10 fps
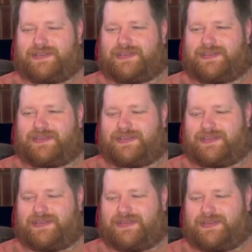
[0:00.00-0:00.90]

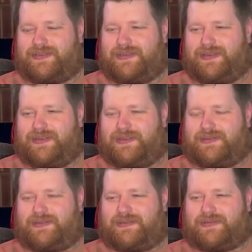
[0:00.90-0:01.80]

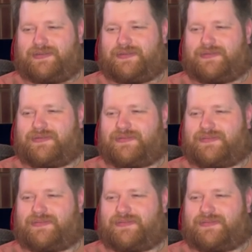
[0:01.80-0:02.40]
The person shown says nothing.